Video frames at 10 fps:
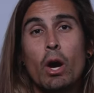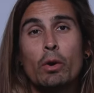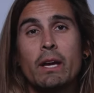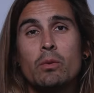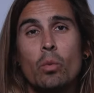
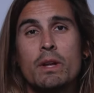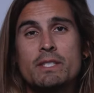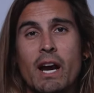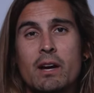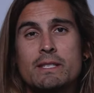Okay, once
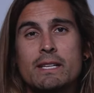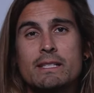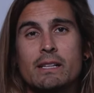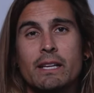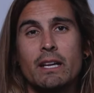our housing is
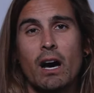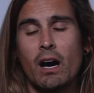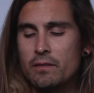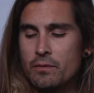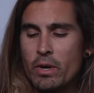cleaned
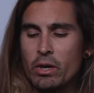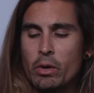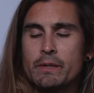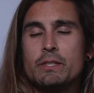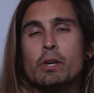off, we are
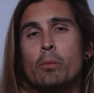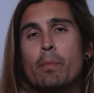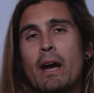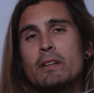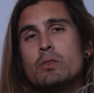going to go
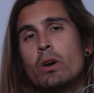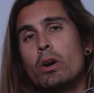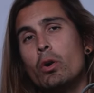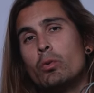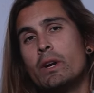back to
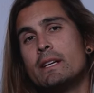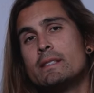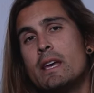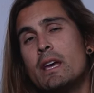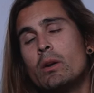our O-rings.